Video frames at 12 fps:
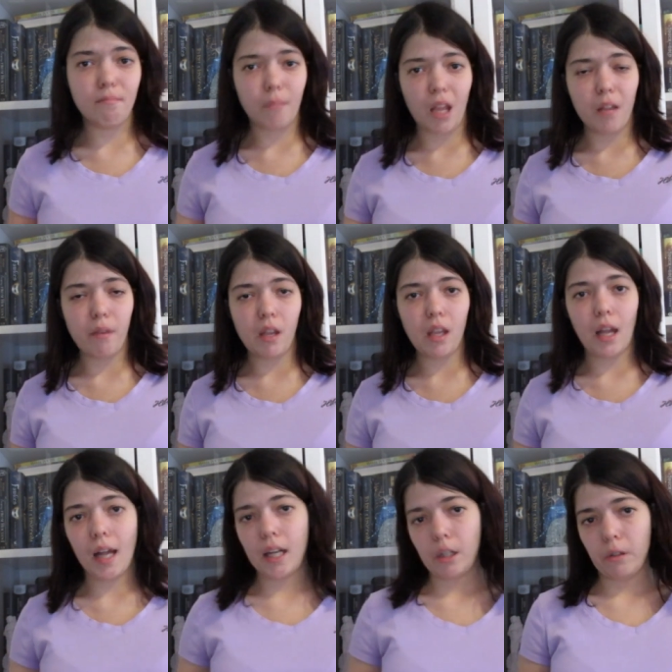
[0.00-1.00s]
maybe,
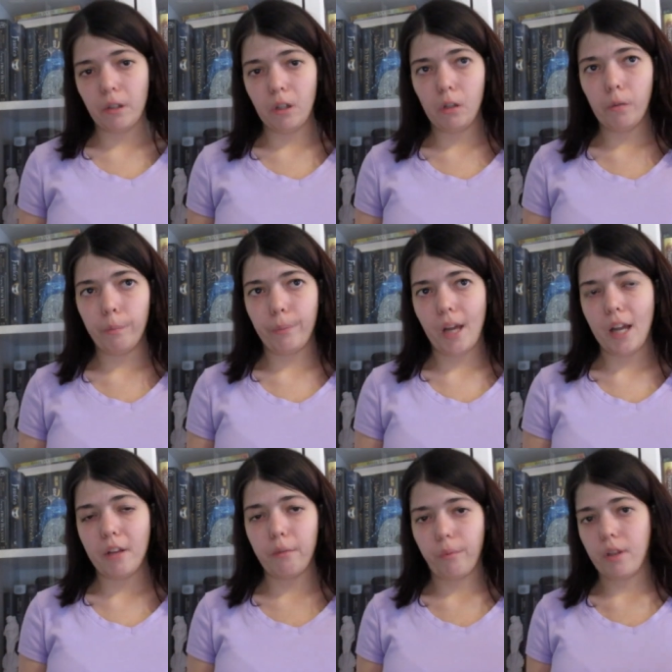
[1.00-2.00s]
I don't know,
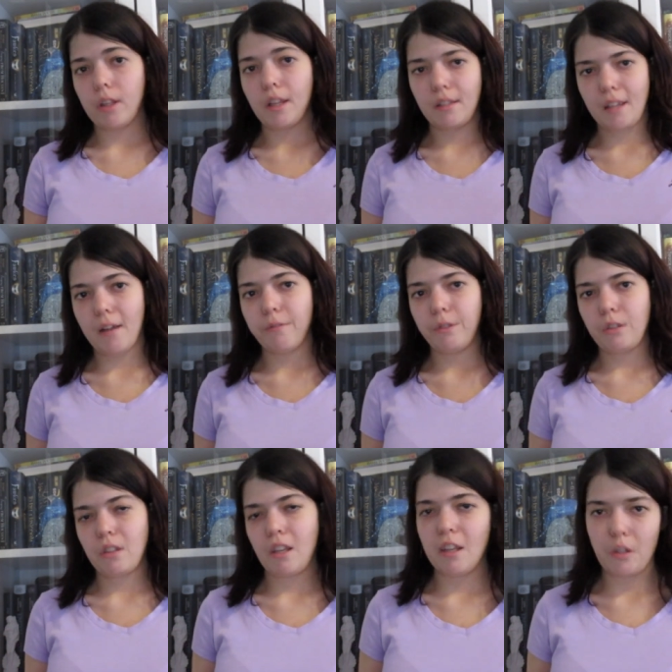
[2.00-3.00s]
but it really
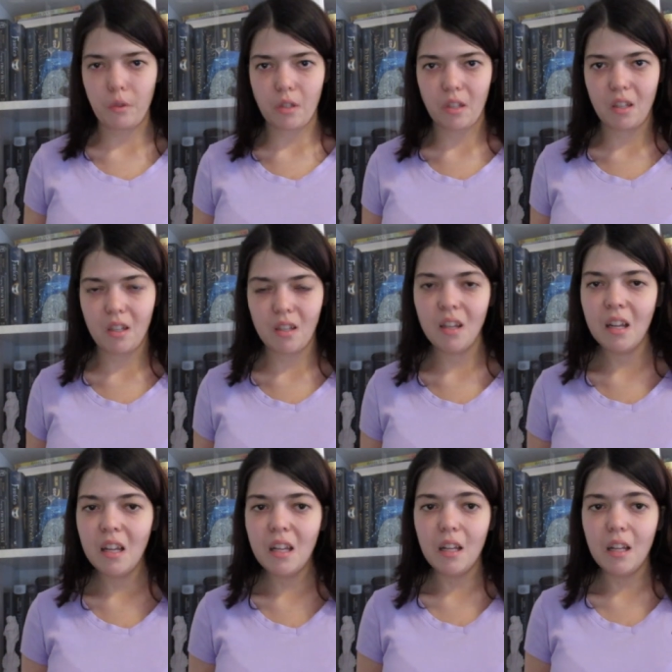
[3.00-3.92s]
sounds interesting.